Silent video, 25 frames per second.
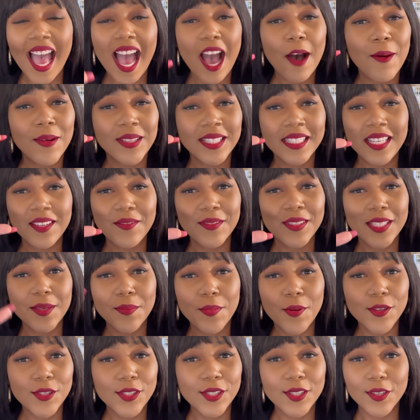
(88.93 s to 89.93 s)
I wasn't even
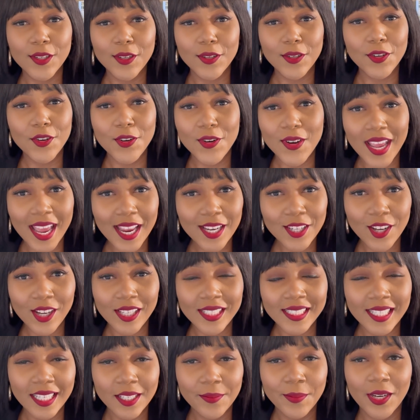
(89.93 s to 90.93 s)
supposed to create
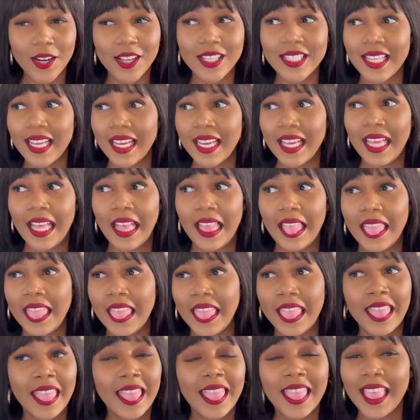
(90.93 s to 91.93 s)
content, but I was like,
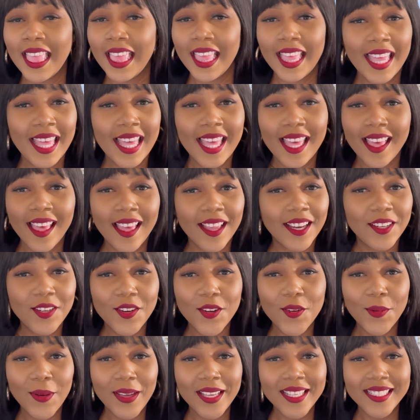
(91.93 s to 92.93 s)
Mm-mm,
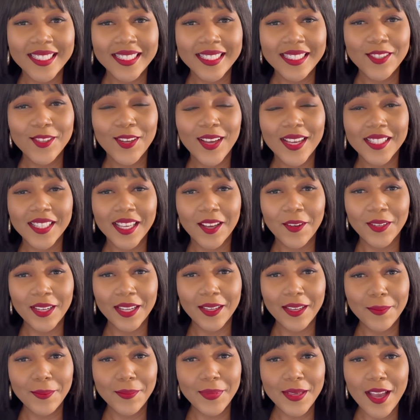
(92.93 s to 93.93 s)
no ways. You guys are
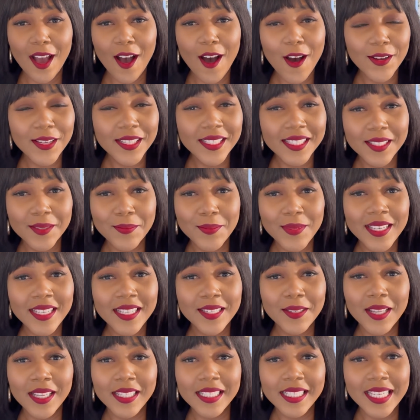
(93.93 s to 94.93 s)
gonna be haunting me
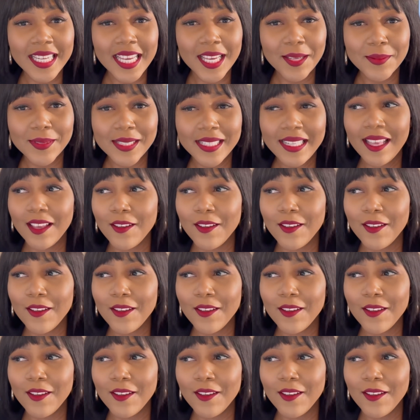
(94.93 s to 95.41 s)
in the DMs.